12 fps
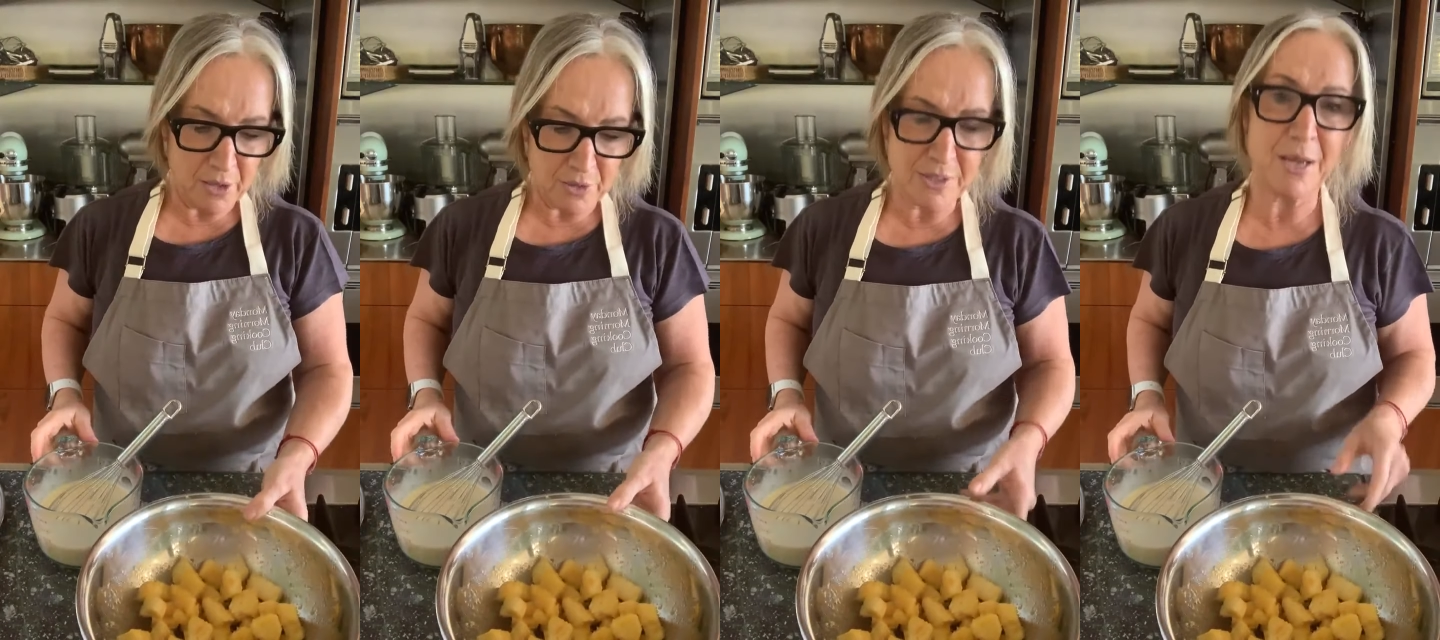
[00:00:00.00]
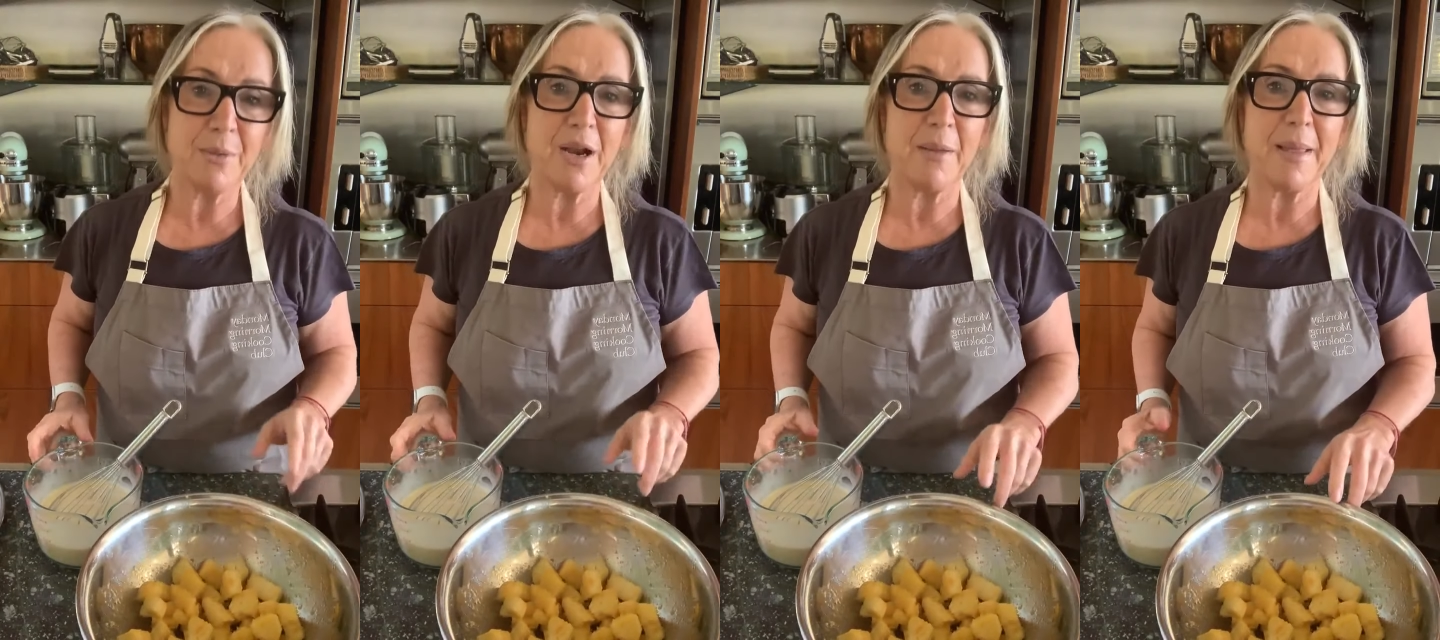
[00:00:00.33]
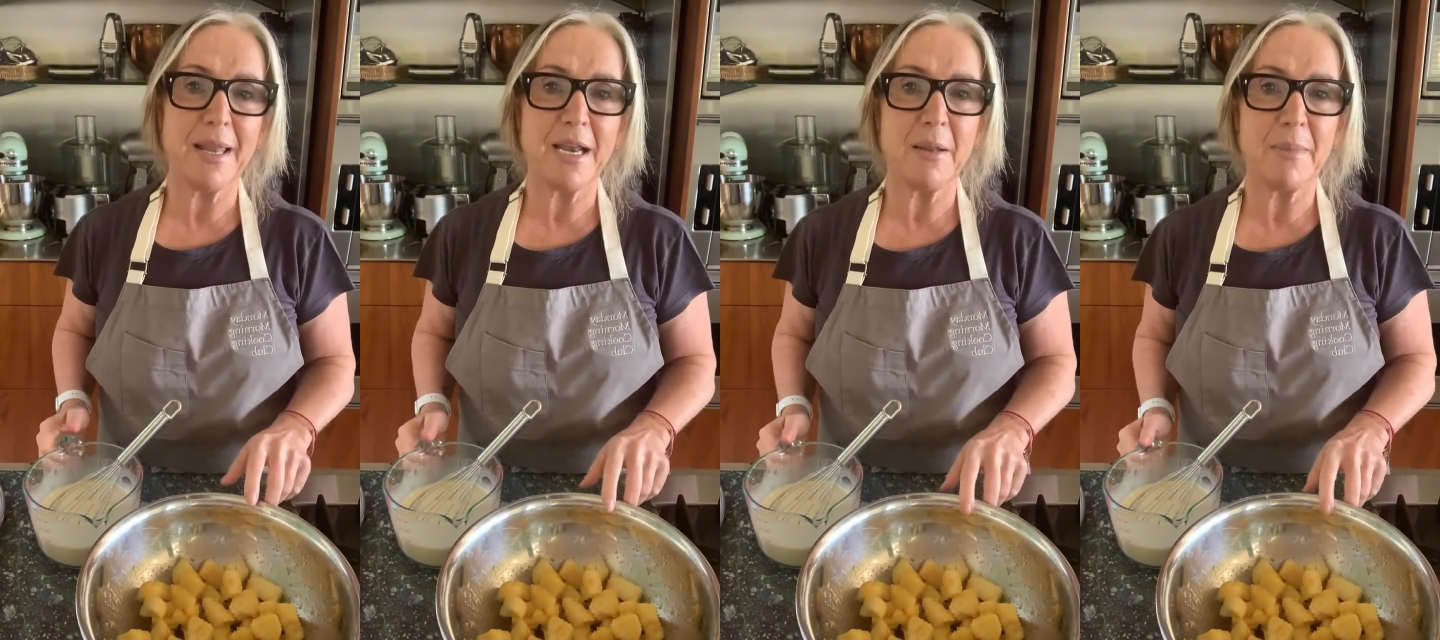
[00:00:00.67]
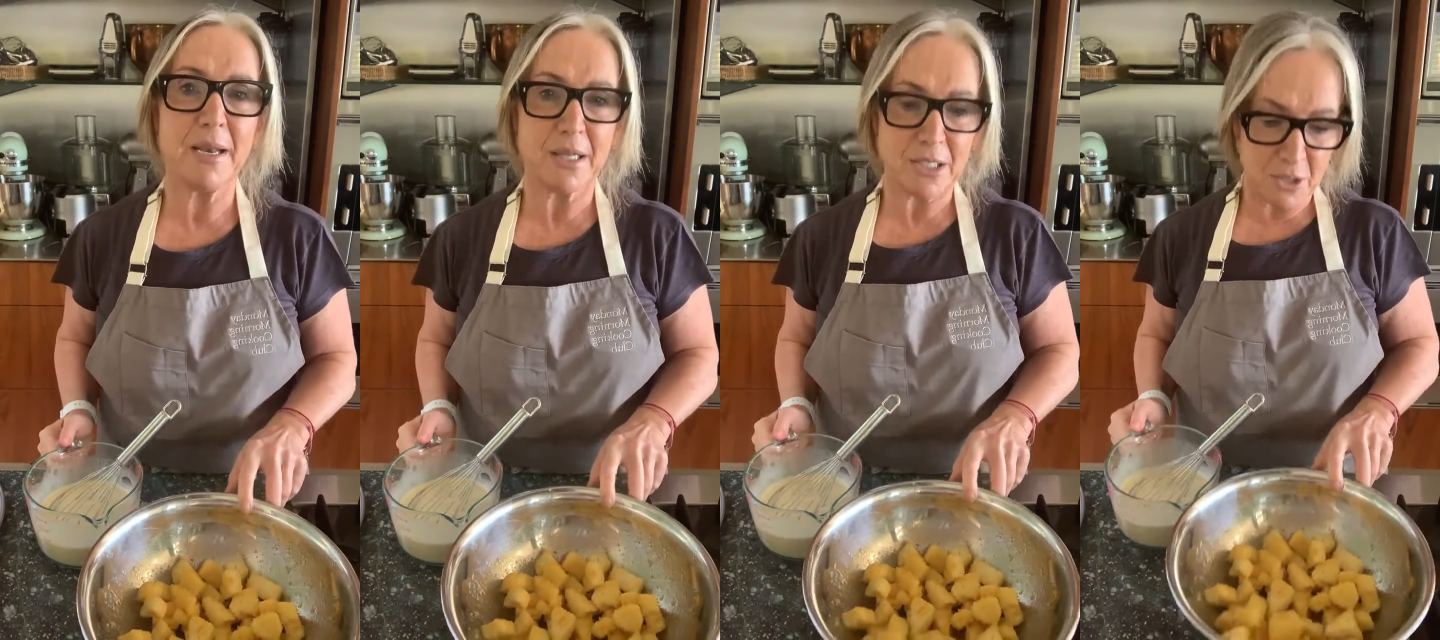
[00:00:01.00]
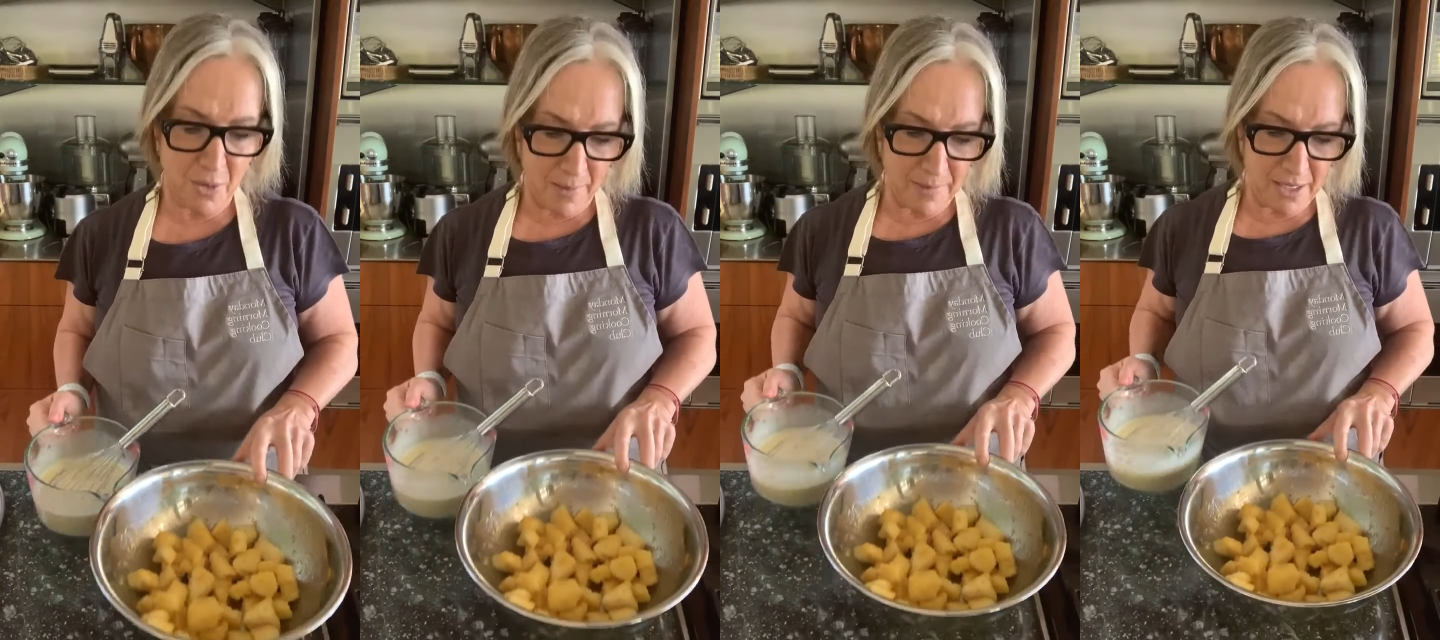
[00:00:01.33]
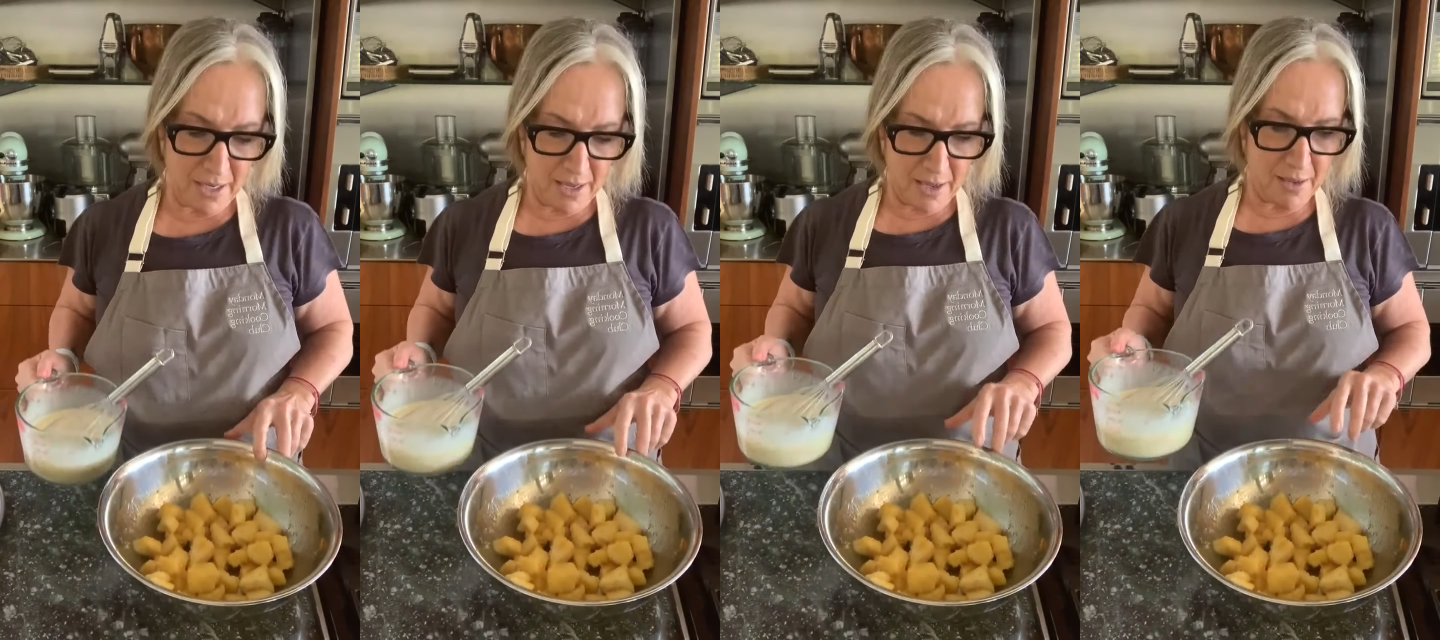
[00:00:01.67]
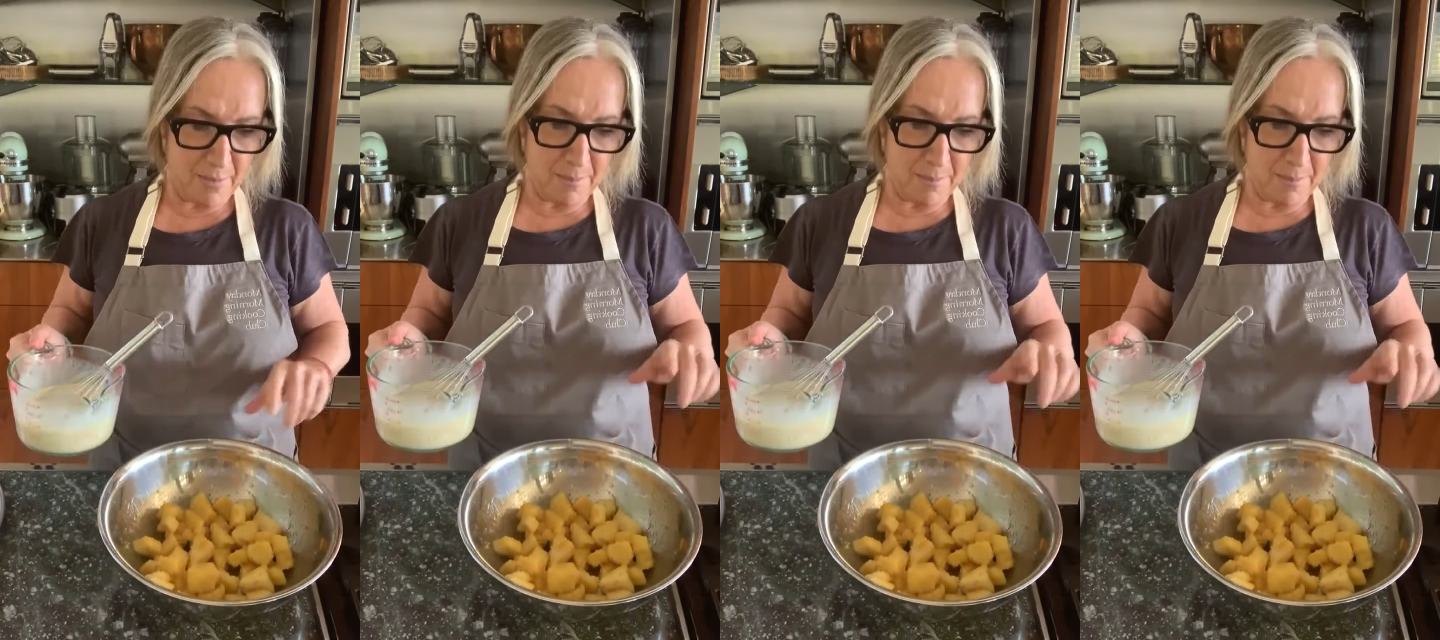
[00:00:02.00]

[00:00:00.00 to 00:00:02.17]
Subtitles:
You'll see what I mean in a minute. So I'm going to